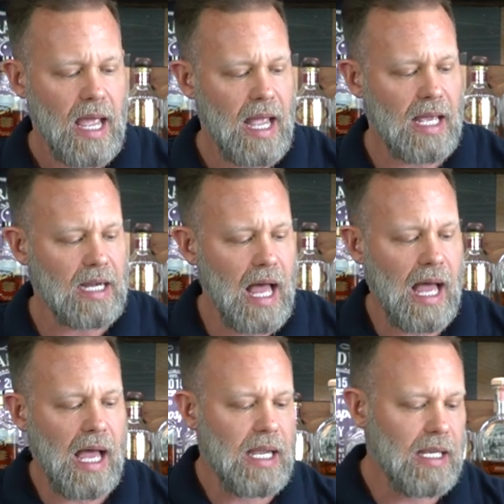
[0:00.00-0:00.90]
And
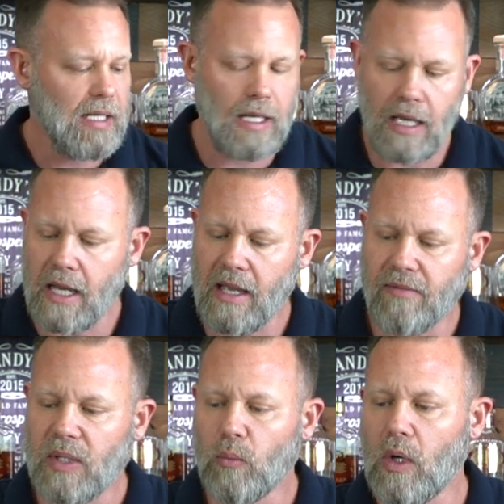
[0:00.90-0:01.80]
I have
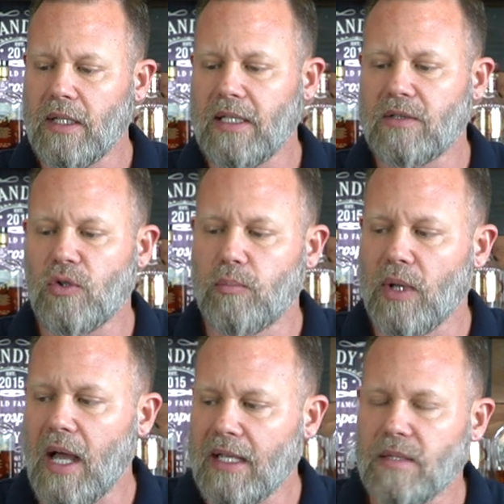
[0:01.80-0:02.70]
been wanting to
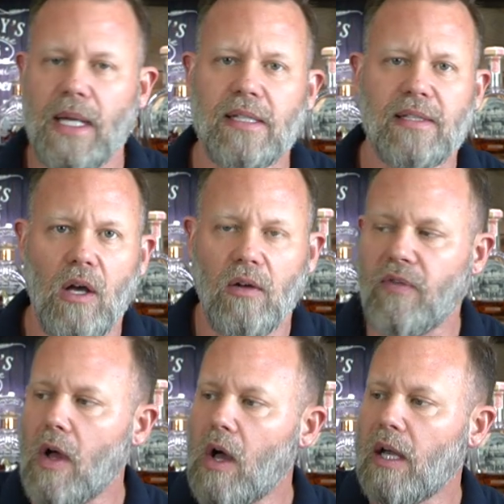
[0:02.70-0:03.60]
blind
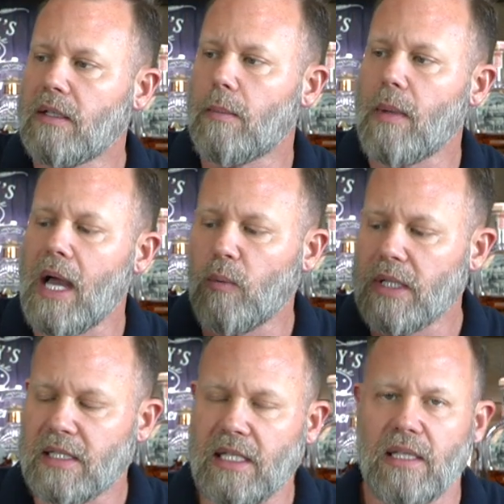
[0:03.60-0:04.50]
myself on my
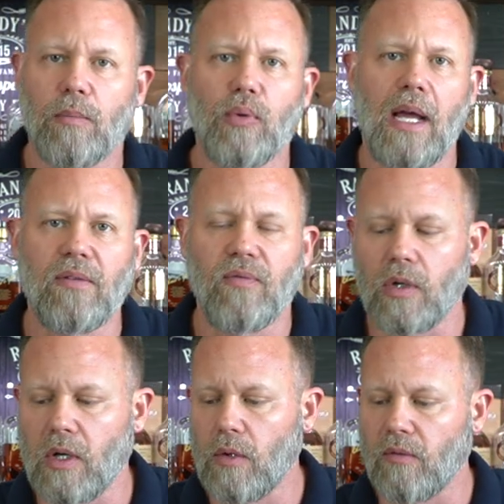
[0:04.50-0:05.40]
whiskey, the Prideful
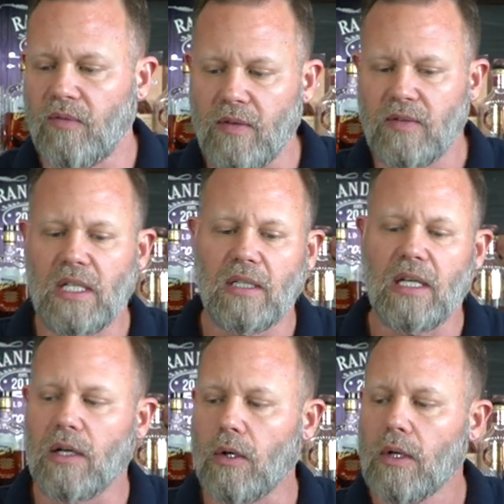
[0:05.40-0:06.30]
Goat 15
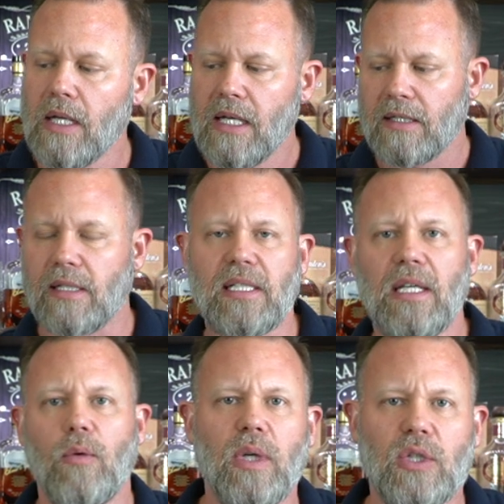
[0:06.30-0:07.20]
year, to
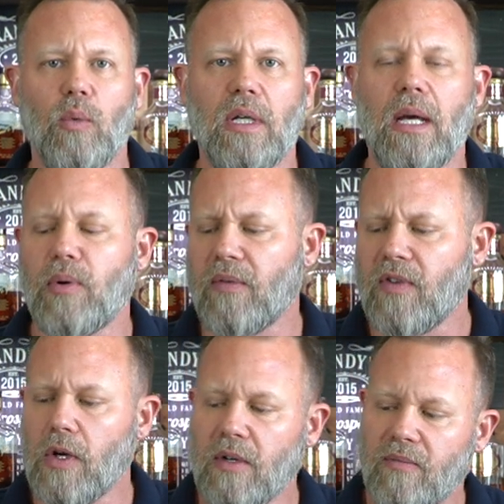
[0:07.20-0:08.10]
see which one I
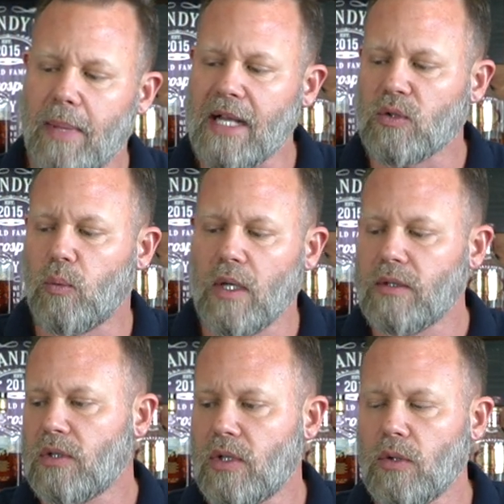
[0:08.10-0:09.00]
preferred of batch
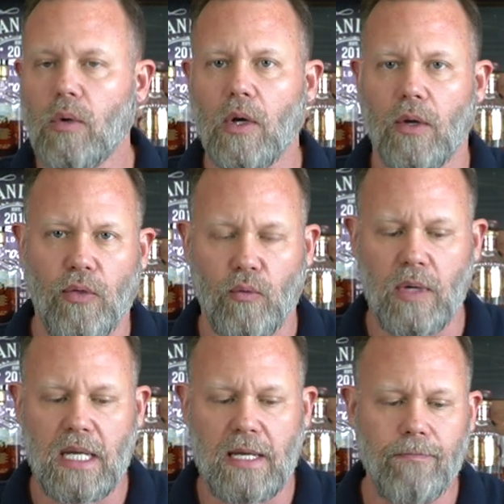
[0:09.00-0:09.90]
1, 2, or
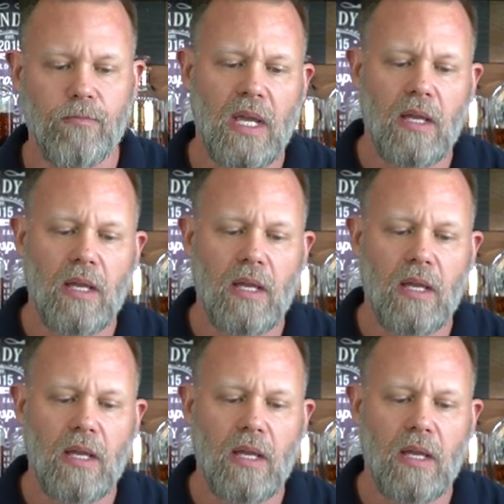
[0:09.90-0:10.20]
3.